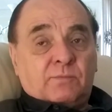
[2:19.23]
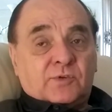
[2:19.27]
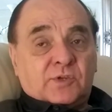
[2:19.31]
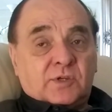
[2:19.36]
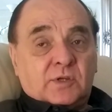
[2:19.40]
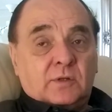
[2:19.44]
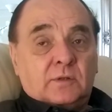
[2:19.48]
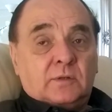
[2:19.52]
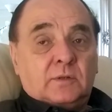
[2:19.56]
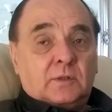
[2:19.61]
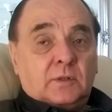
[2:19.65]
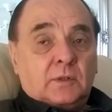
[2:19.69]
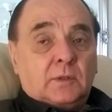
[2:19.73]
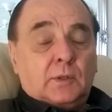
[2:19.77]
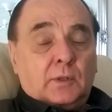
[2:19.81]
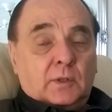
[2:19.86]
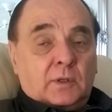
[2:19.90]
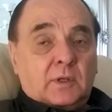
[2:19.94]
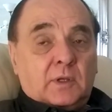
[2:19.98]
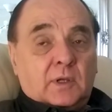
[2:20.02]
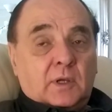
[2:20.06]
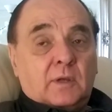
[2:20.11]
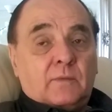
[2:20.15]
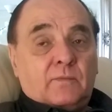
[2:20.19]
Tapes. It's called. It's
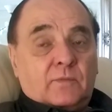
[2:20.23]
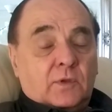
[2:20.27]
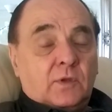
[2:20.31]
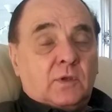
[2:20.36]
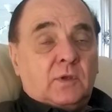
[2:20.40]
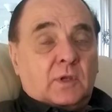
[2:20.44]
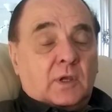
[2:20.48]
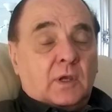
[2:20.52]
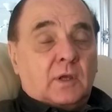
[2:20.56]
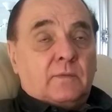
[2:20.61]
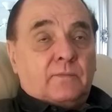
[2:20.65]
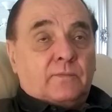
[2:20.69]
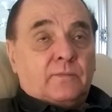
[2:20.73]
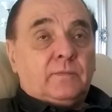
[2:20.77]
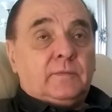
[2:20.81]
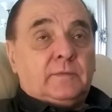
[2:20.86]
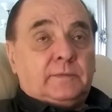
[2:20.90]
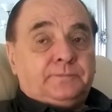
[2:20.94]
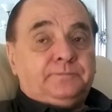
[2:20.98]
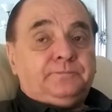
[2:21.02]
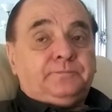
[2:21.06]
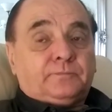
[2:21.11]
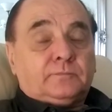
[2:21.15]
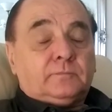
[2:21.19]
yeah, called. It's yeah. called the
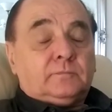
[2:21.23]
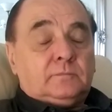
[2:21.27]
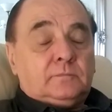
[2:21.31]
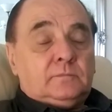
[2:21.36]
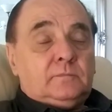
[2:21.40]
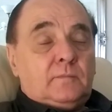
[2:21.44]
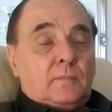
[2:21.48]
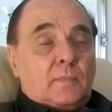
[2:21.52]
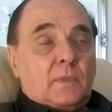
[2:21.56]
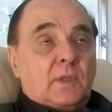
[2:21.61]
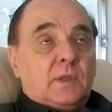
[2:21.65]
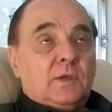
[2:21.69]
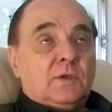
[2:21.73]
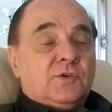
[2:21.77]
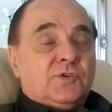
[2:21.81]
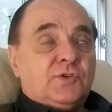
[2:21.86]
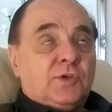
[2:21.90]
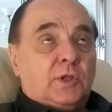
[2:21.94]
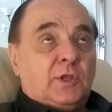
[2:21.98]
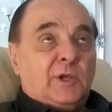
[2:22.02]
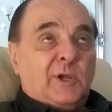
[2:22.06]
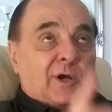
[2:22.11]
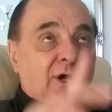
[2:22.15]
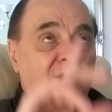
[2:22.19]
tool scam. So
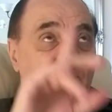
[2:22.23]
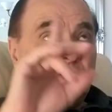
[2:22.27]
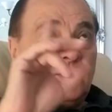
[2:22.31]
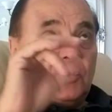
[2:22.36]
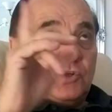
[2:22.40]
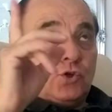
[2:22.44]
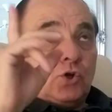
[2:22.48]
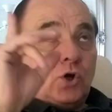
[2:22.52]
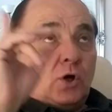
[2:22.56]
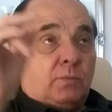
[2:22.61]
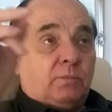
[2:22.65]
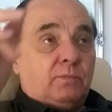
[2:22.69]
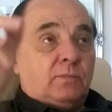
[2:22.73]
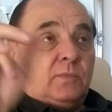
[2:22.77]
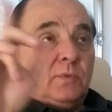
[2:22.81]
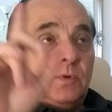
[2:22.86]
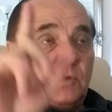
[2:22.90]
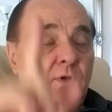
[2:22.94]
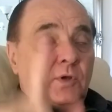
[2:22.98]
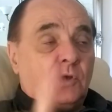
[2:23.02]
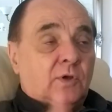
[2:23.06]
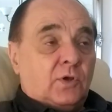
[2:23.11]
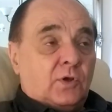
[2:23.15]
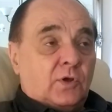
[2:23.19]
the guys at the top
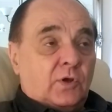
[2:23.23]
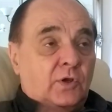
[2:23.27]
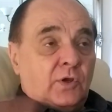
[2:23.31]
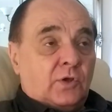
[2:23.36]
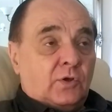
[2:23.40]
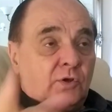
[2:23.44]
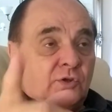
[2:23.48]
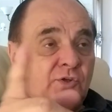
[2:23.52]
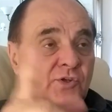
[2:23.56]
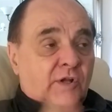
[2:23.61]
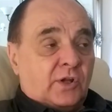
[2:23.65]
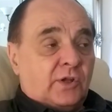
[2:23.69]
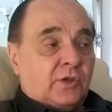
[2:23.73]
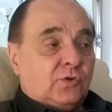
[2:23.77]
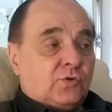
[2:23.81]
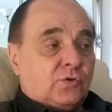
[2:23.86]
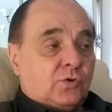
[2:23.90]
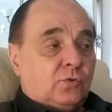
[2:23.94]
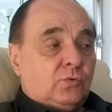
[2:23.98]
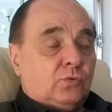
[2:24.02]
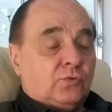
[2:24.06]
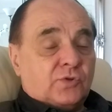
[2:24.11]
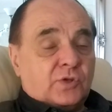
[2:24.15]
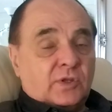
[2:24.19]
selling
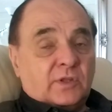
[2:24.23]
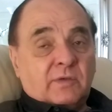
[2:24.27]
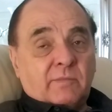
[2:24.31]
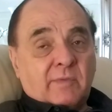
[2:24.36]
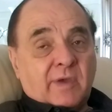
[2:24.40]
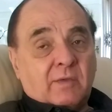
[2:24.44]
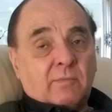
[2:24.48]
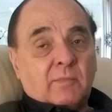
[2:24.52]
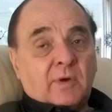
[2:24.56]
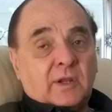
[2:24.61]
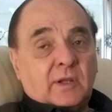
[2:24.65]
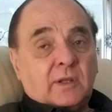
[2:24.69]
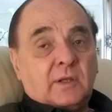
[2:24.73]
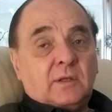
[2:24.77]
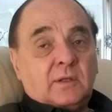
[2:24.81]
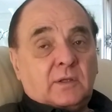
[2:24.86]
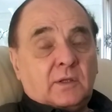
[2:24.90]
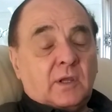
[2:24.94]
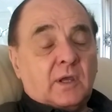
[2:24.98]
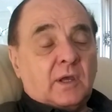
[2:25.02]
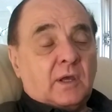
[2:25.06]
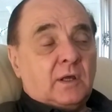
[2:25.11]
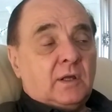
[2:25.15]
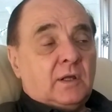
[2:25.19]
tools and they make money.
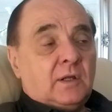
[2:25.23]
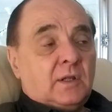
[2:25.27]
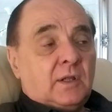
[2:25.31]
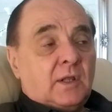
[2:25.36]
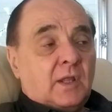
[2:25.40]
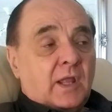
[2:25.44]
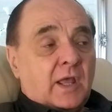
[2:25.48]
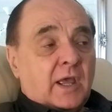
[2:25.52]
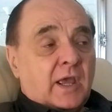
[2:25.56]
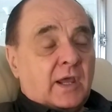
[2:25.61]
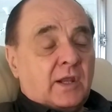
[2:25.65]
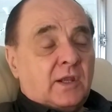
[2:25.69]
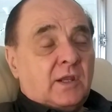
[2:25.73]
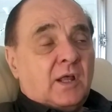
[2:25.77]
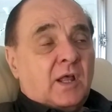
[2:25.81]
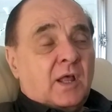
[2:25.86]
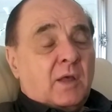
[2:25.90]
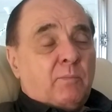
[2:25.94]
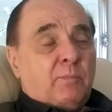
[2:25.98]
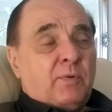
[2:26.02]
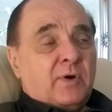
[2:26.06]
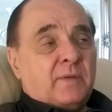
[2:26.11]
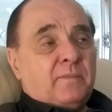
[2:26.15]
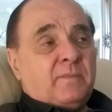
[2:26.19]
Yeah. And yeah,
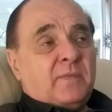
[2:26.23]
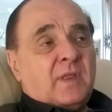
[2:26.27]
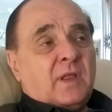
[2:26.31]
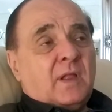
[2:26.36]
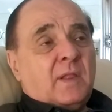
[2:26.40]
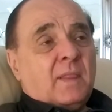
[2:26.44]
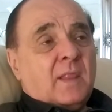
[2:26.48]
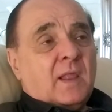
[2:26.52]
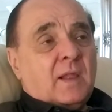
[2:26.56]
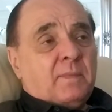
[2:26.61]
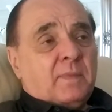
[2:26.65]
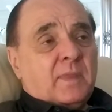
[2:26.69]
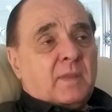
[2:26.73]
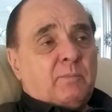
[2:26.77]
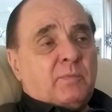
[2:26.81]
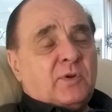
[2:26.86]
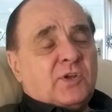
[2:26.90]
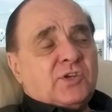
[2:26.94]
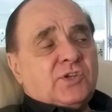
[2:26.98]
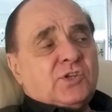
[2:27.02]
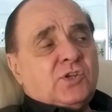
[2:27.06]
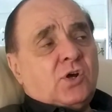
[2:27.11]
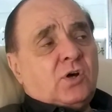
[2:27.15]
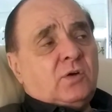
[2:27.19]
but, but selling the dream. But
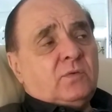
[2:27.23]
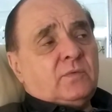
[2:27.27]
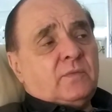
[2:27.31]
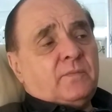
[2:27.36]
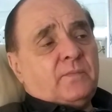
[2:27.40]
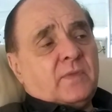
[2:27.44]
it's called.